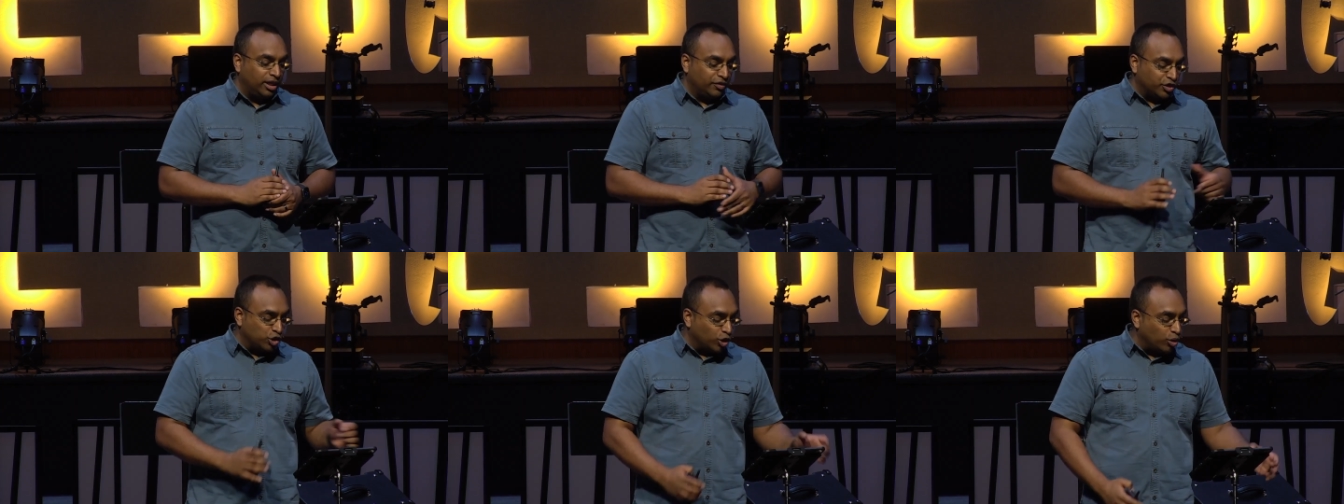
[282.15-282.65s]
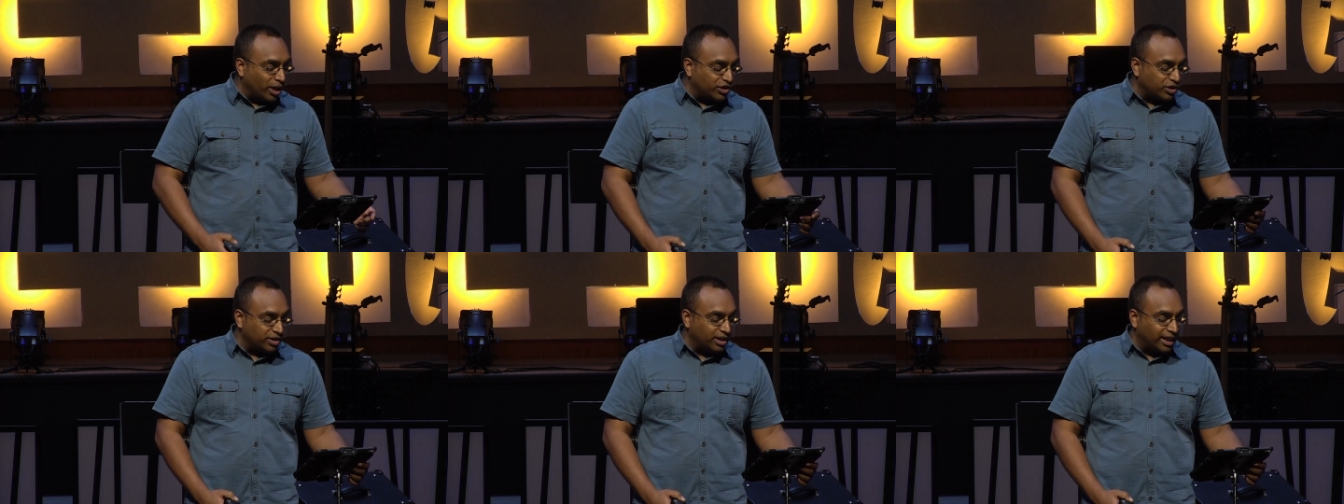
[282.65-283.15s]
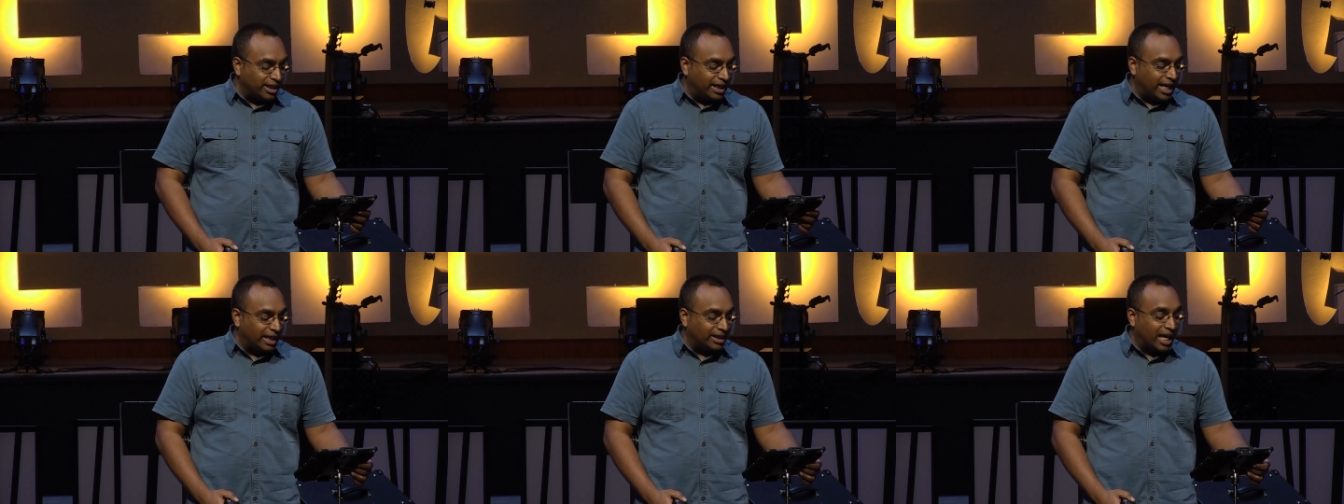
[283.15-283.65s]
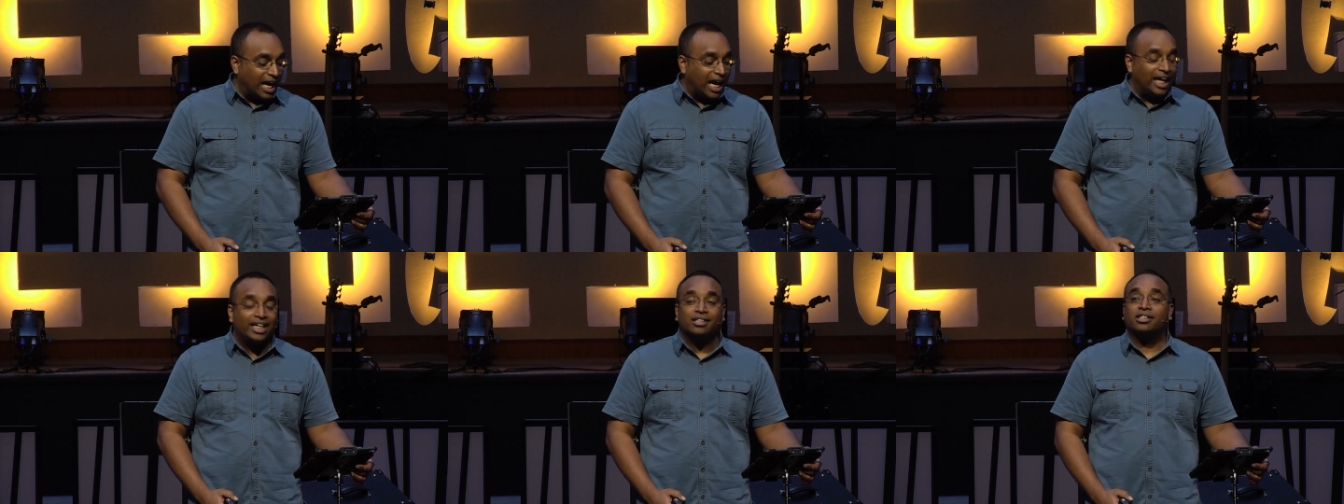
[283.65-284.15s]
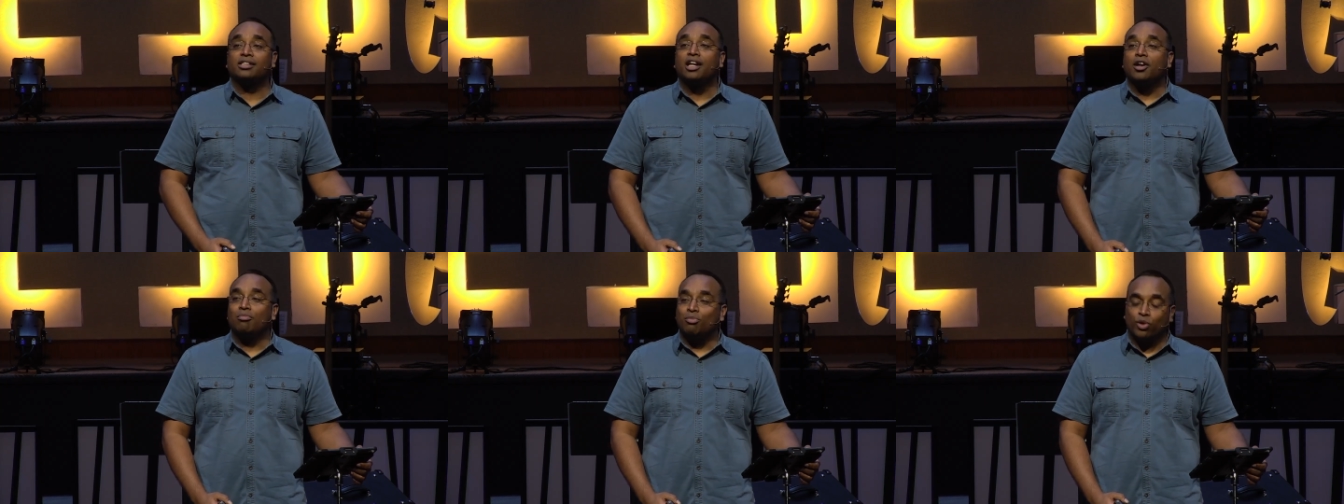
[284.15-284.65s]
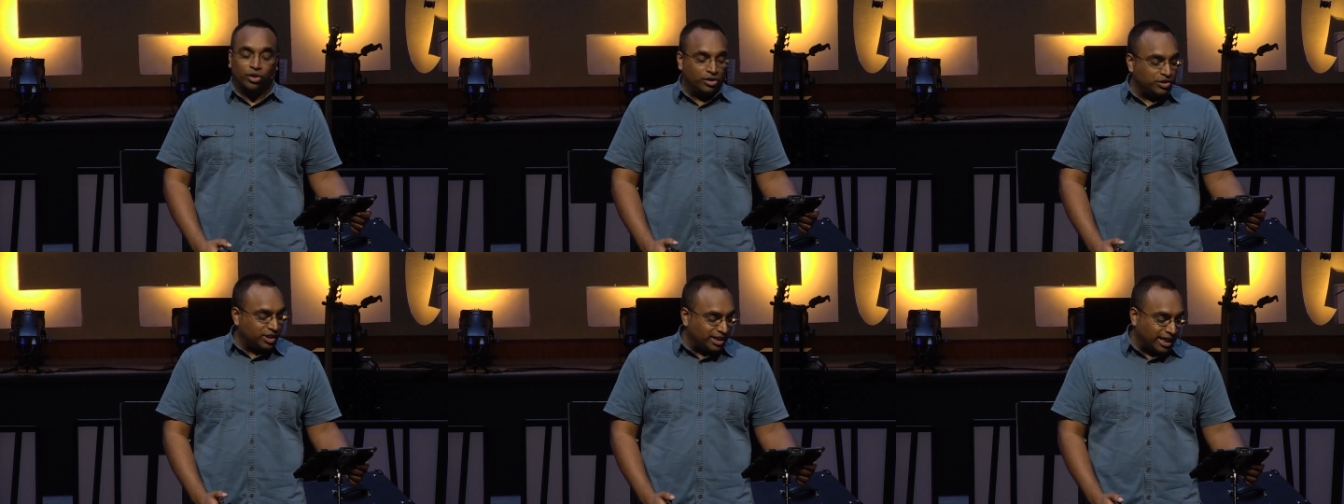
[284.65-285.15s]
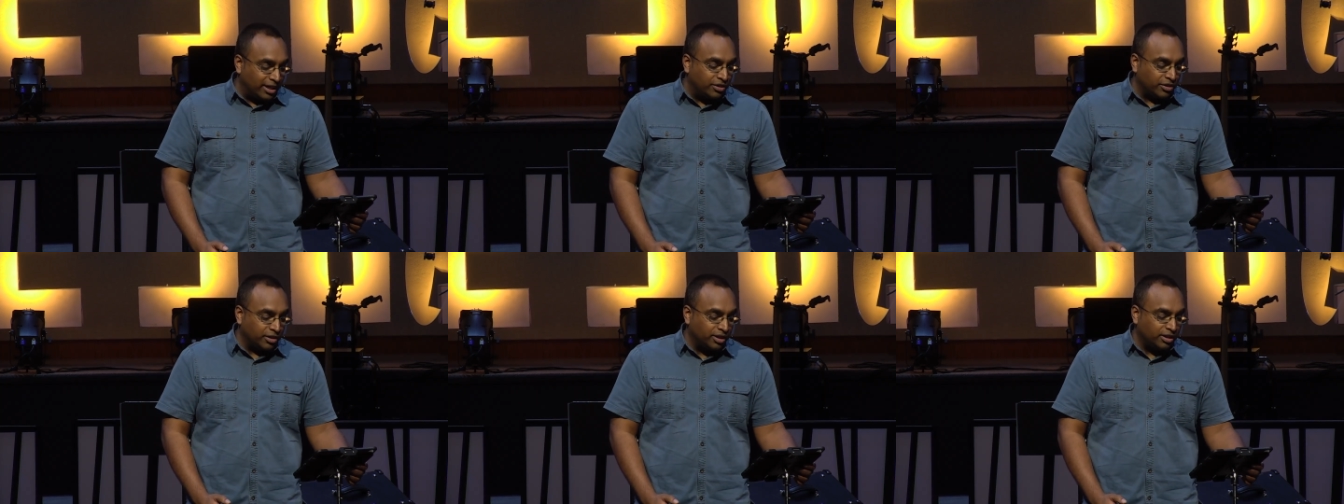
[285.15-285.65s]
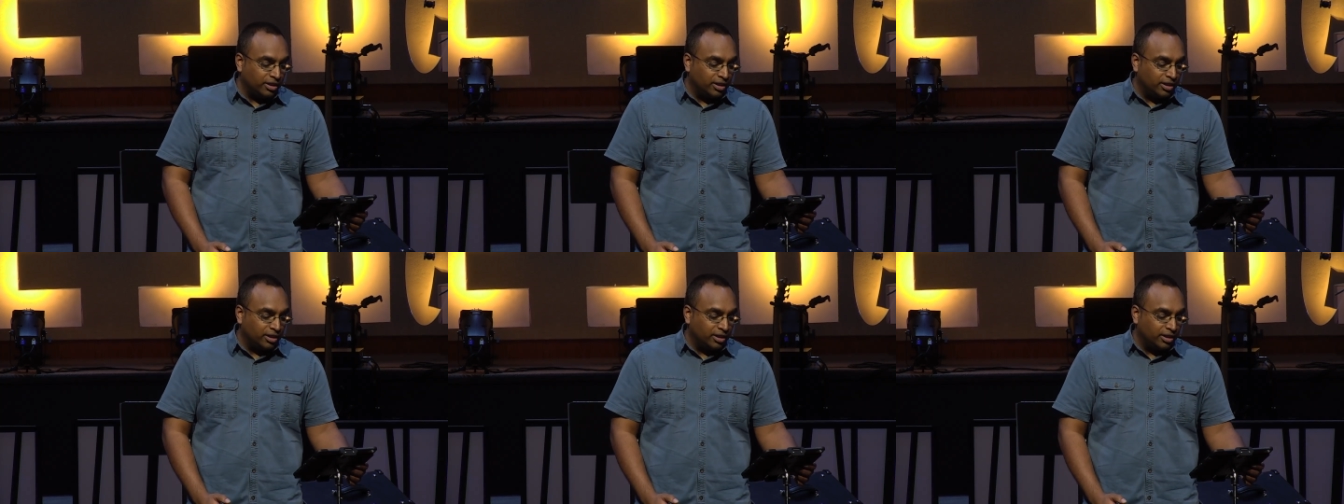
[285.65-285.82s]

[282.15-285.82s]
There's no question that he had the highest moral standard,